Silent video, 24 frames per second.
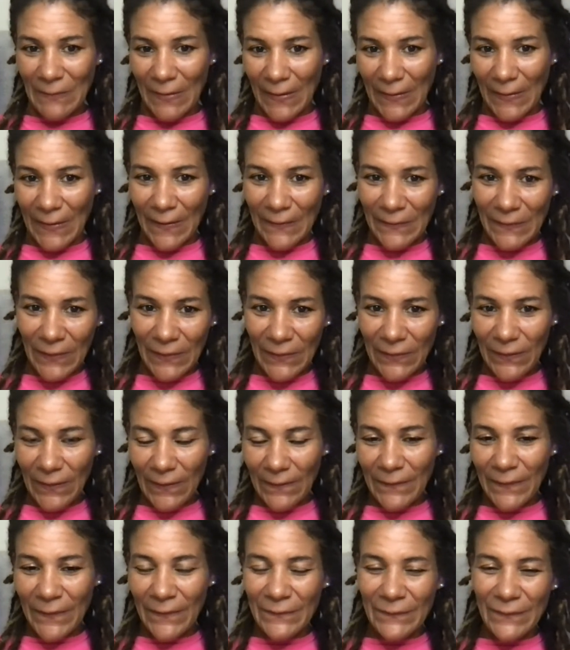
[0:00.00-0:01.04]
Yeah,
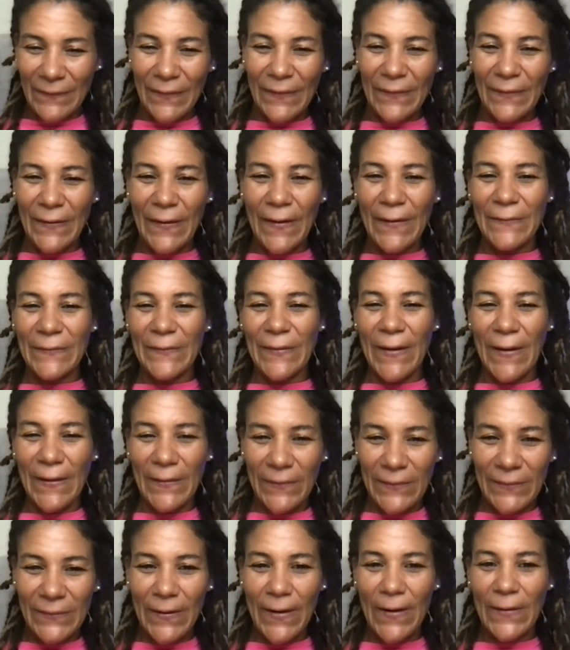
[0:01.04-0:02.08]
basically, I'm
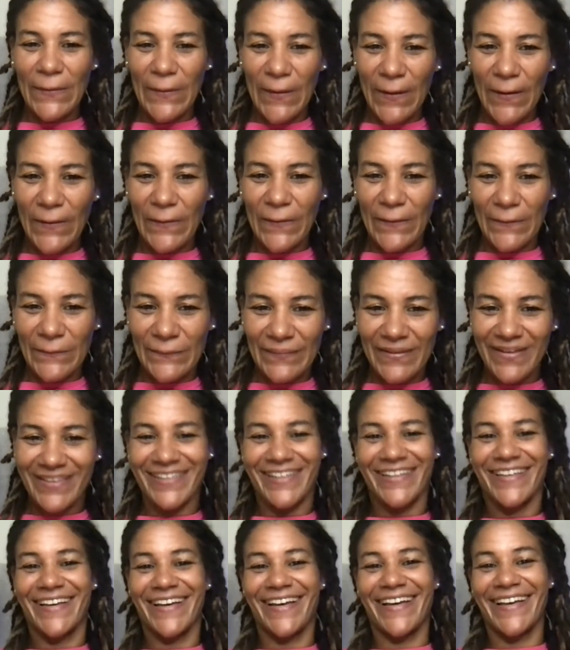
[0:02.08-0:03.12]
talking no
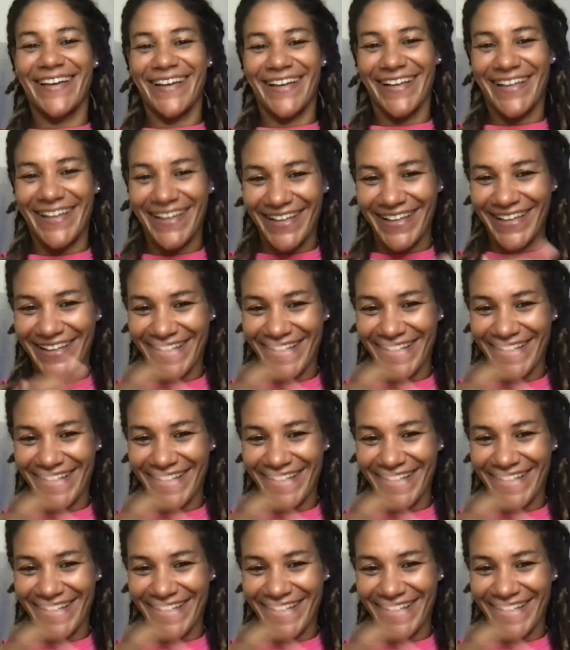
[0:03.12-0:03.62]
tooth.